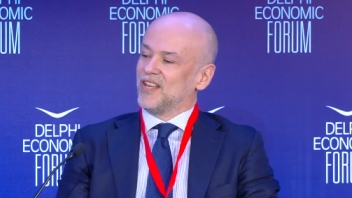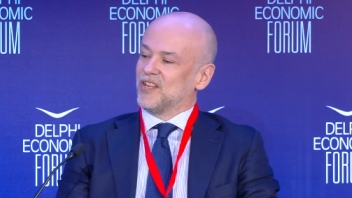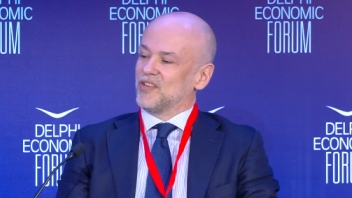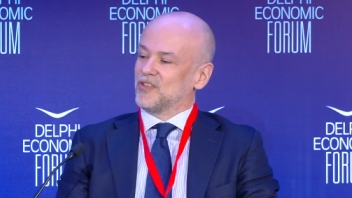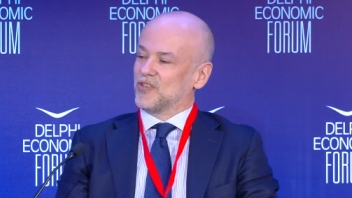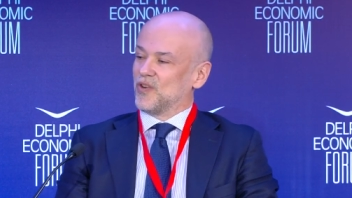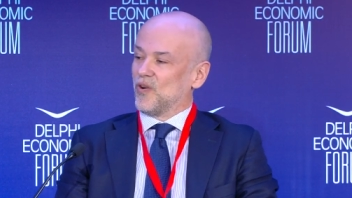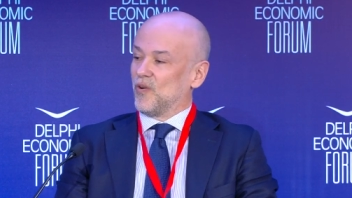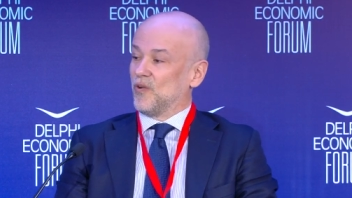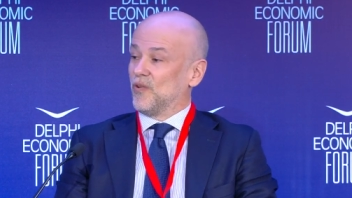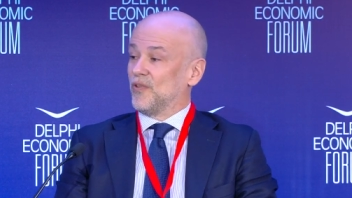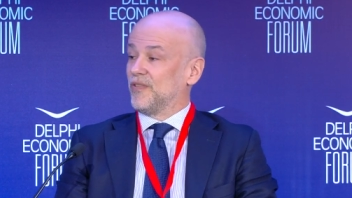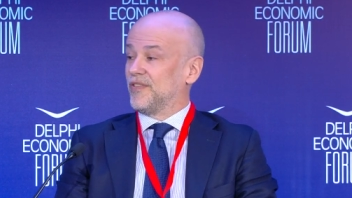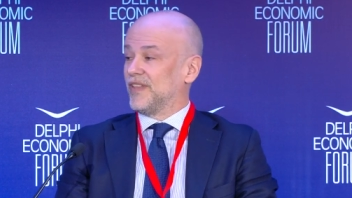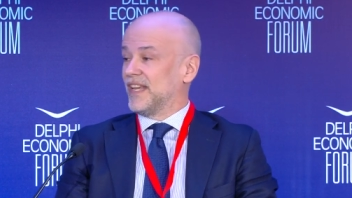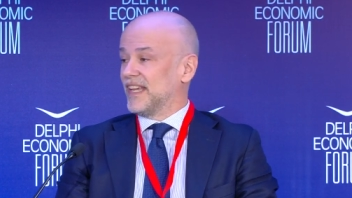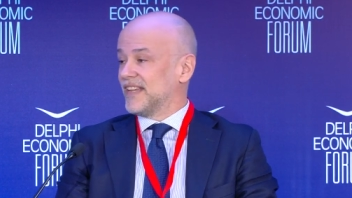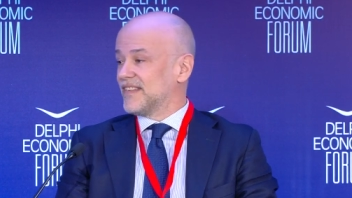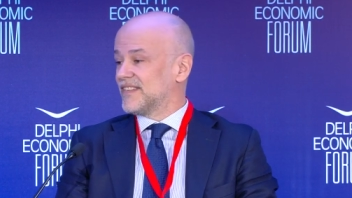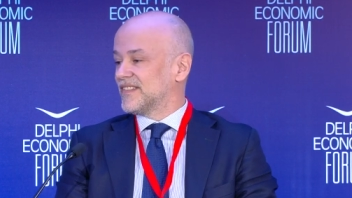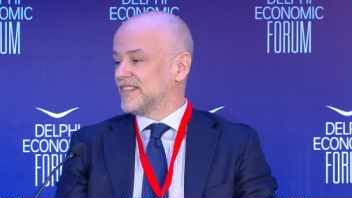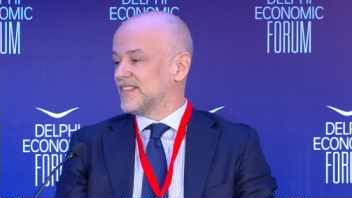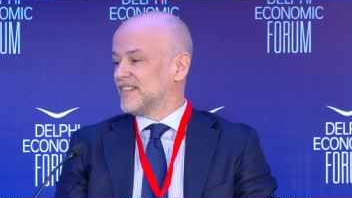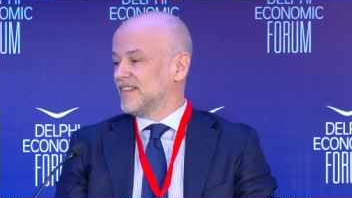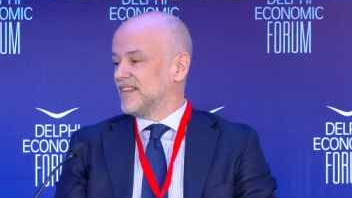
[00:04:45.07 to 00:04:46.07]
So
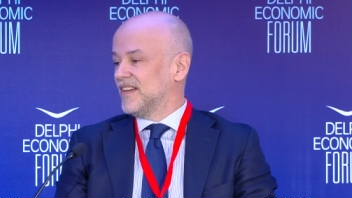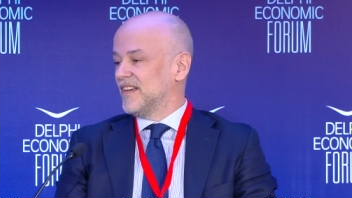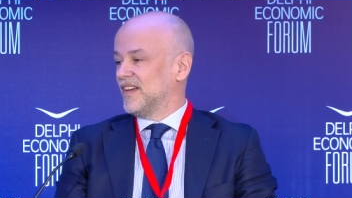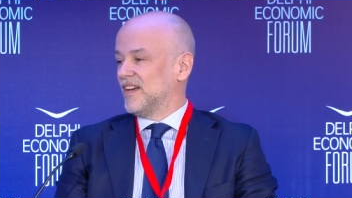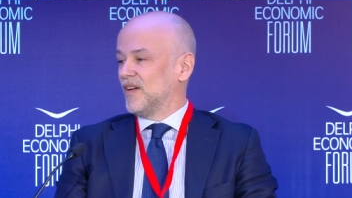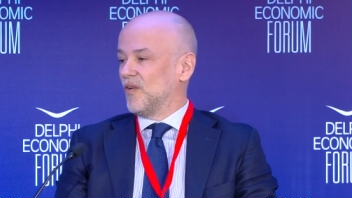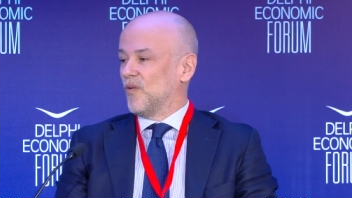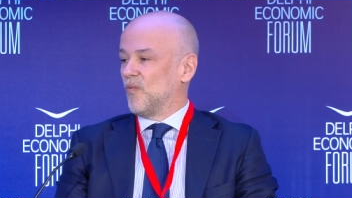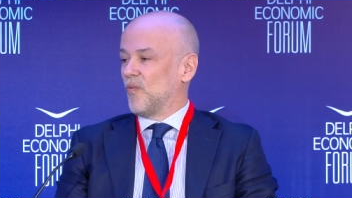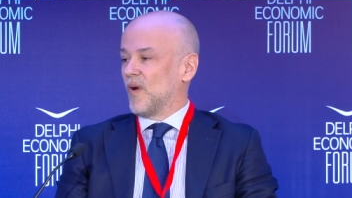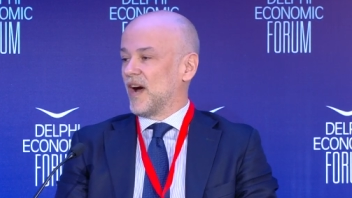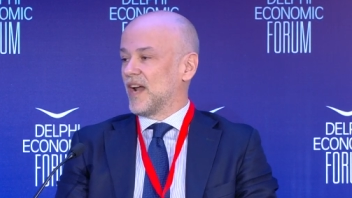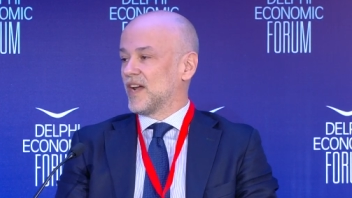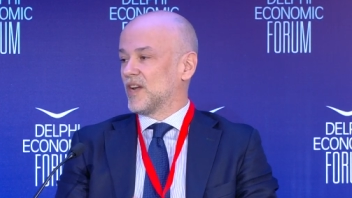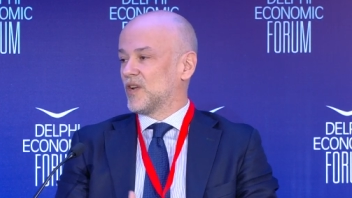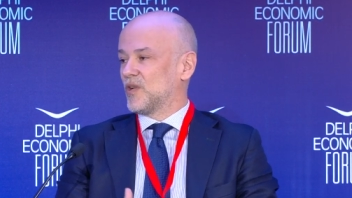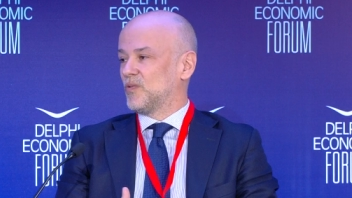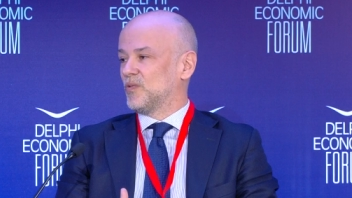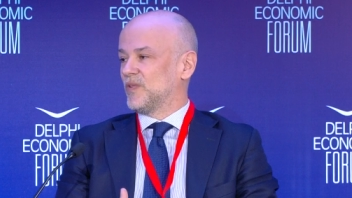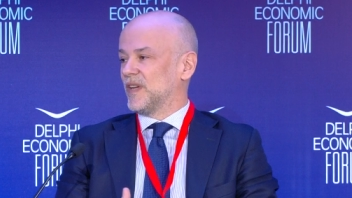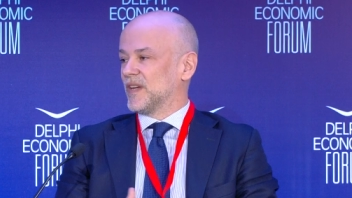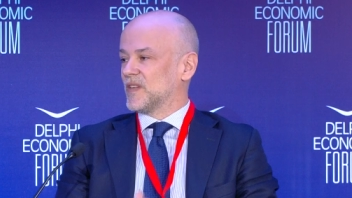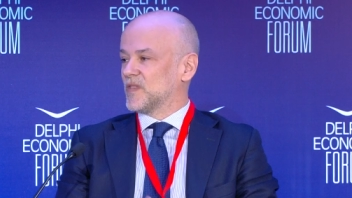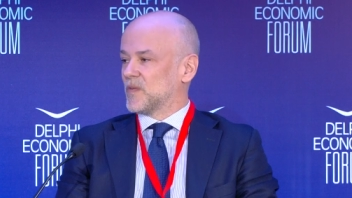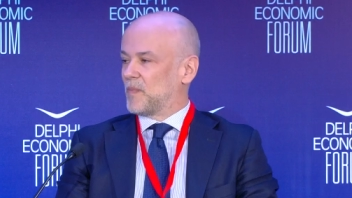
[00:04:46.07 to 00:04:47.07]
this, one
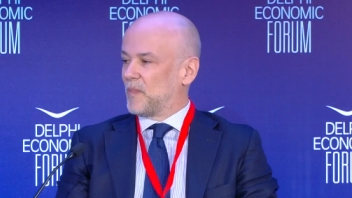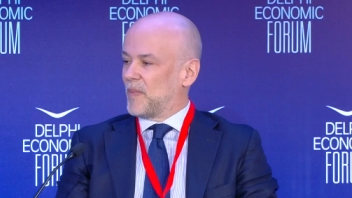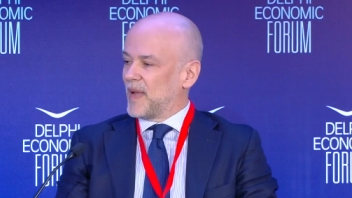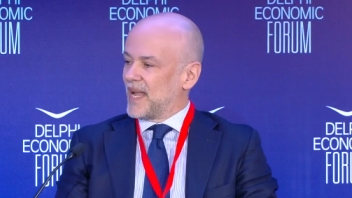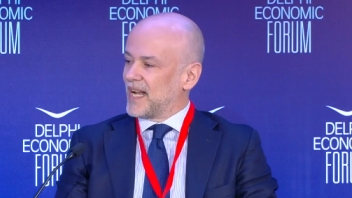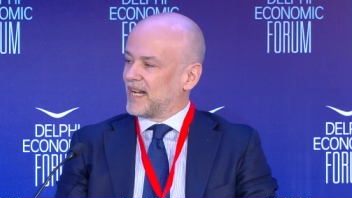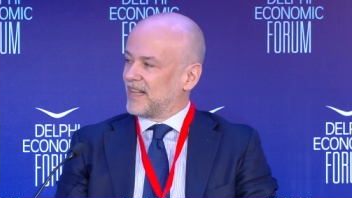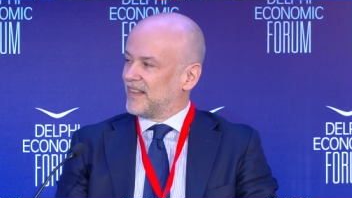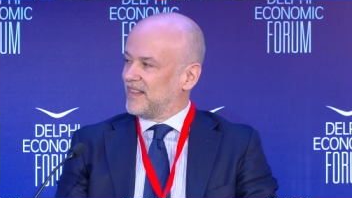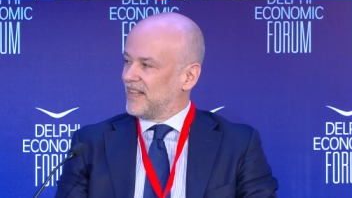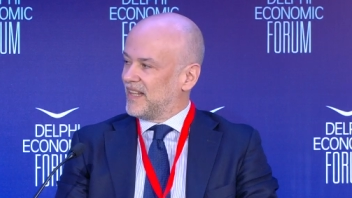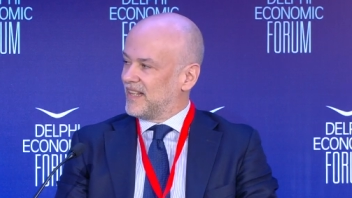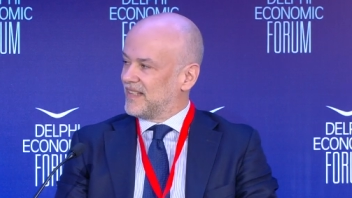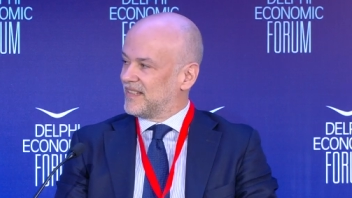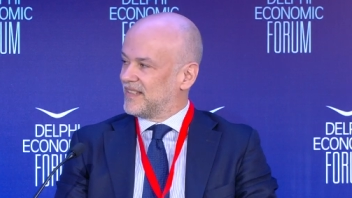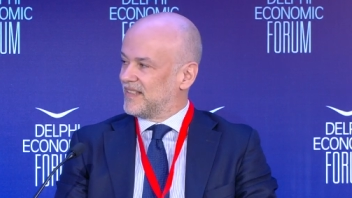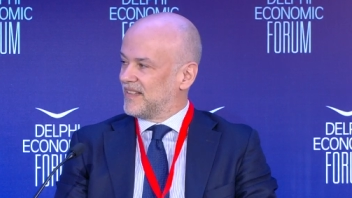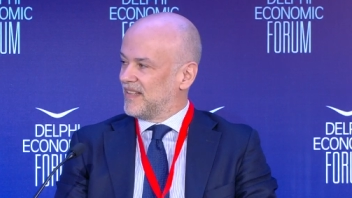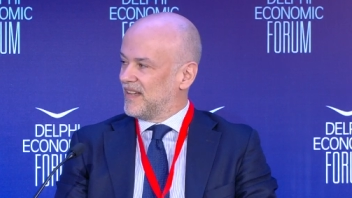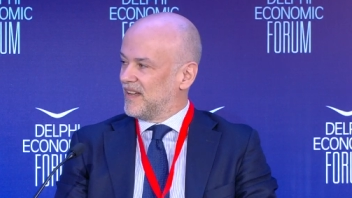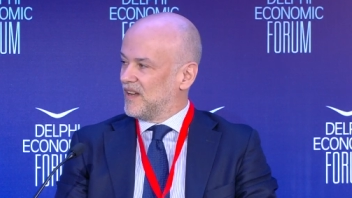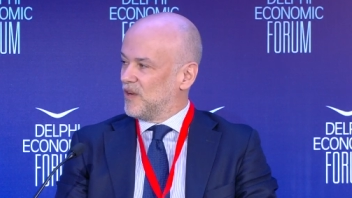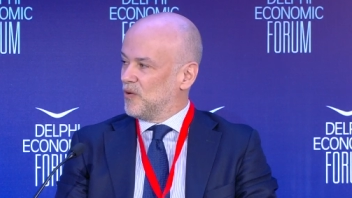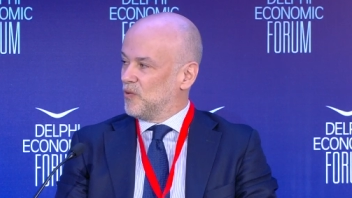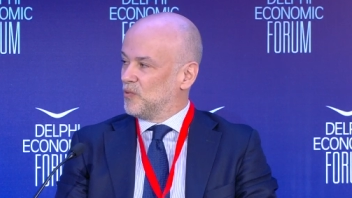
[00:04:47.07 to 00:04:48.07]
could expect that
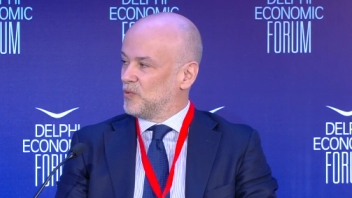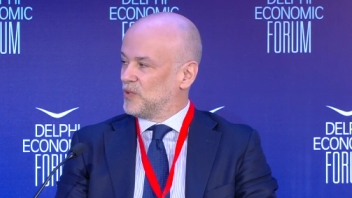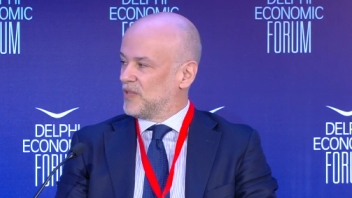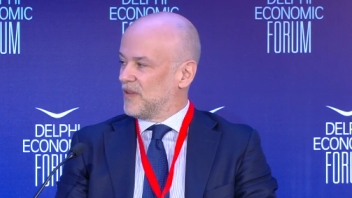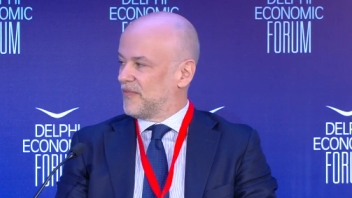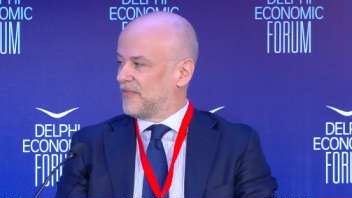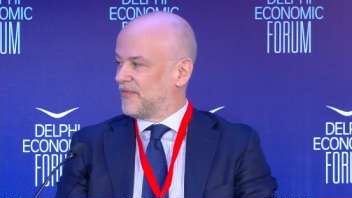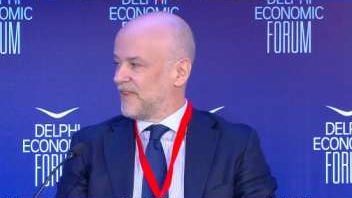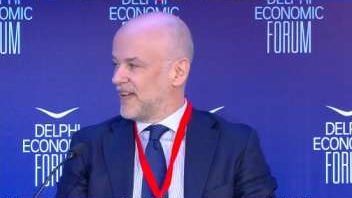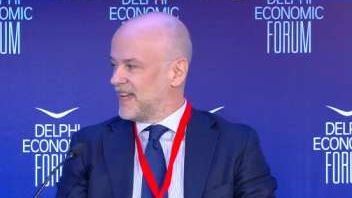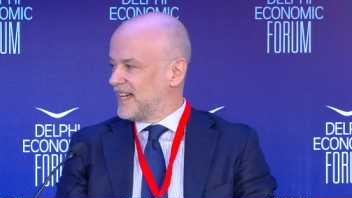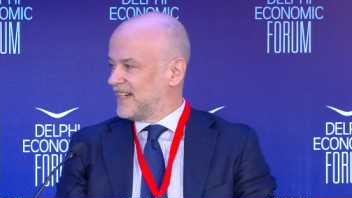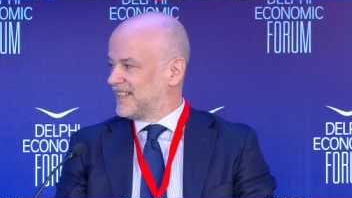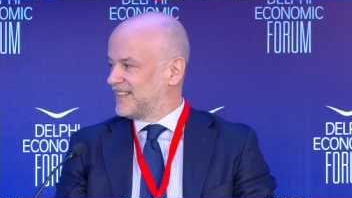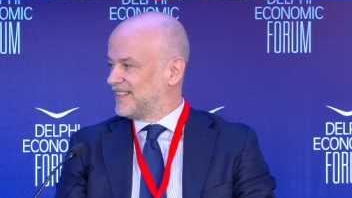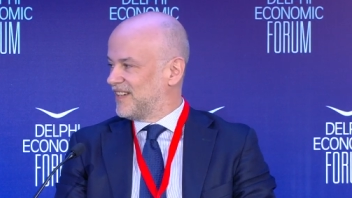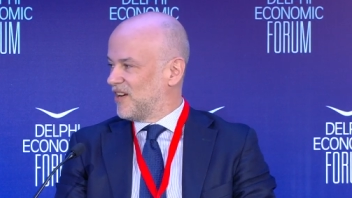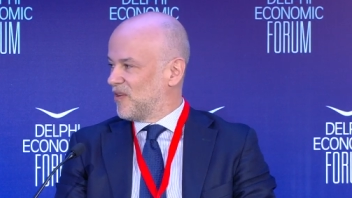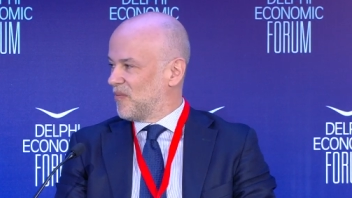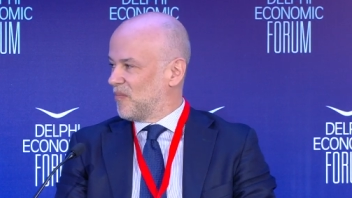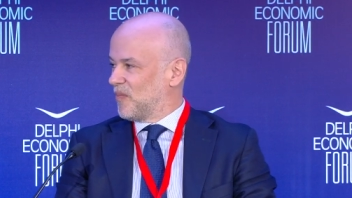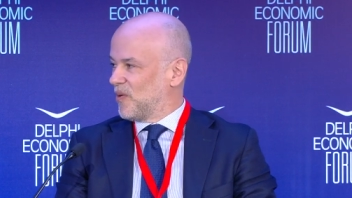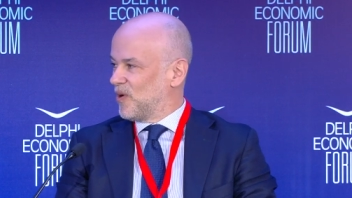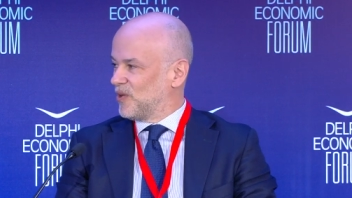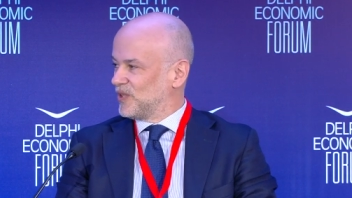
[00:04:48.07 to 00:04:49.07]
uh, would affect
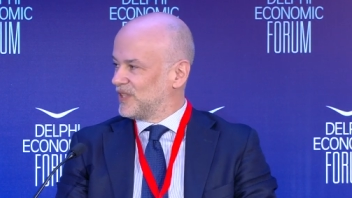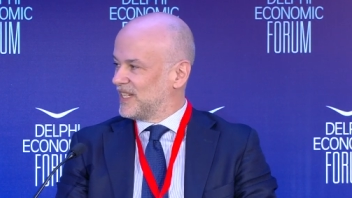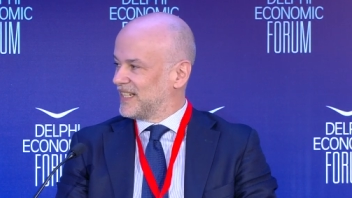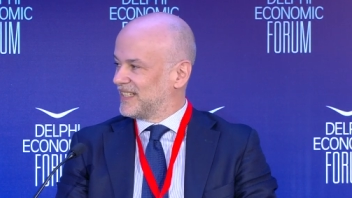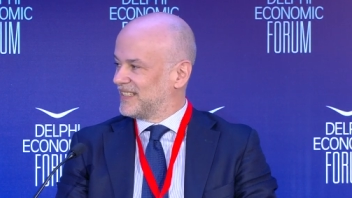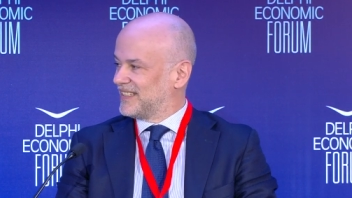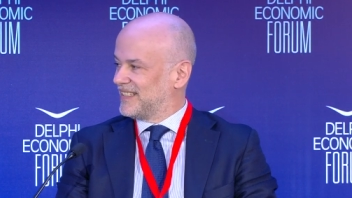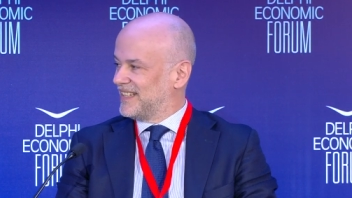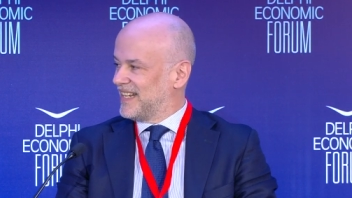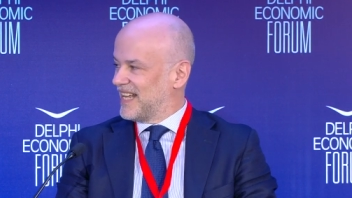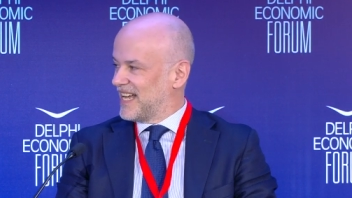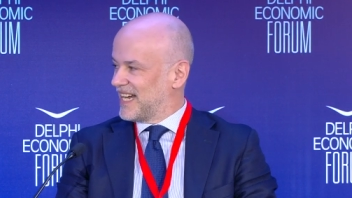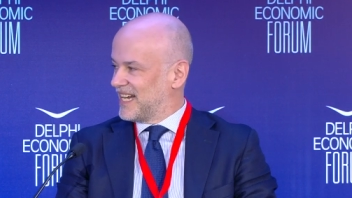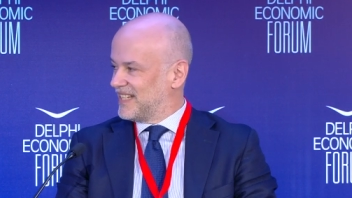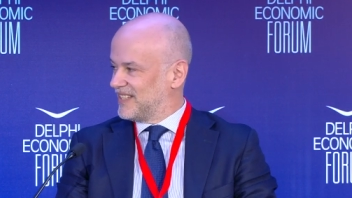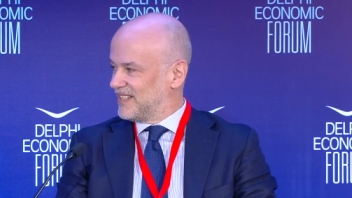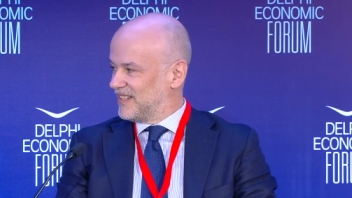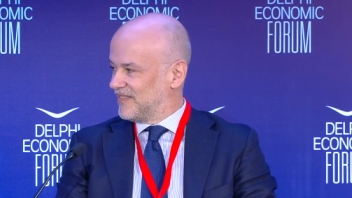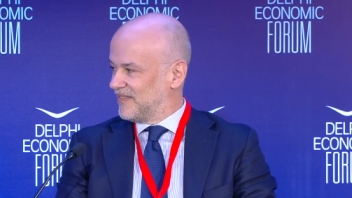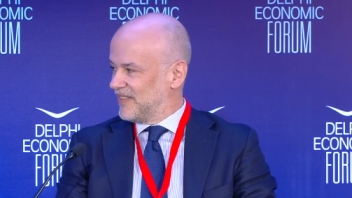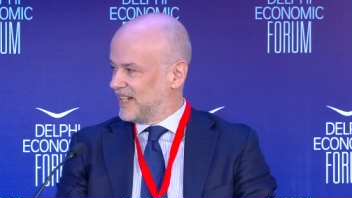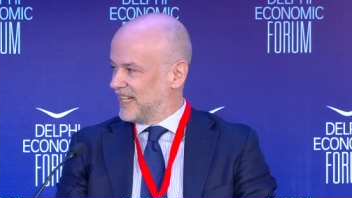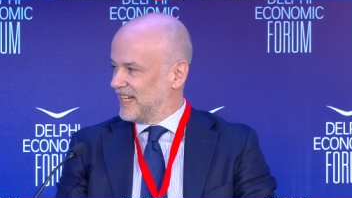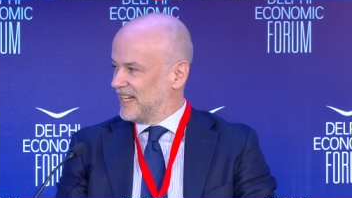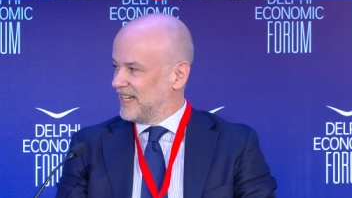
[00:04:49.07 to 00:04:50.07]
our product
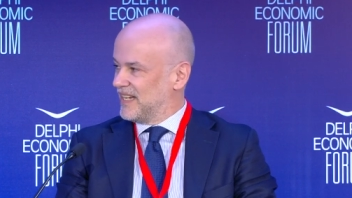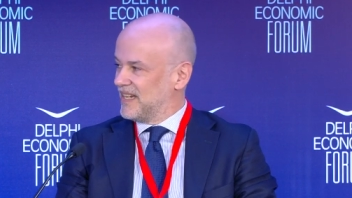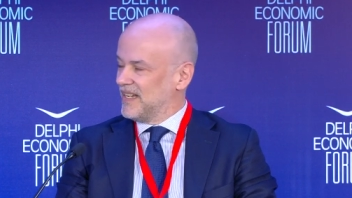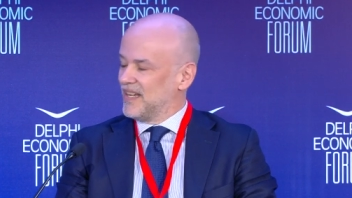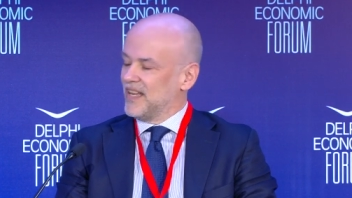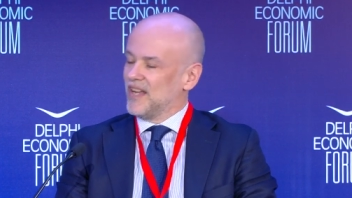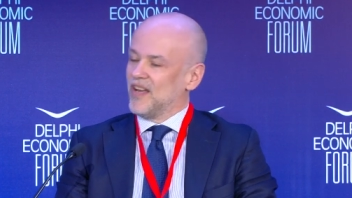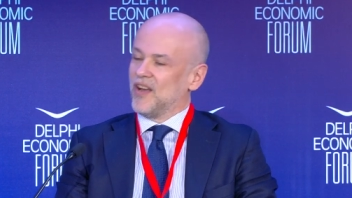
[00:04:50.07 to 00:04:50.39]
negatively.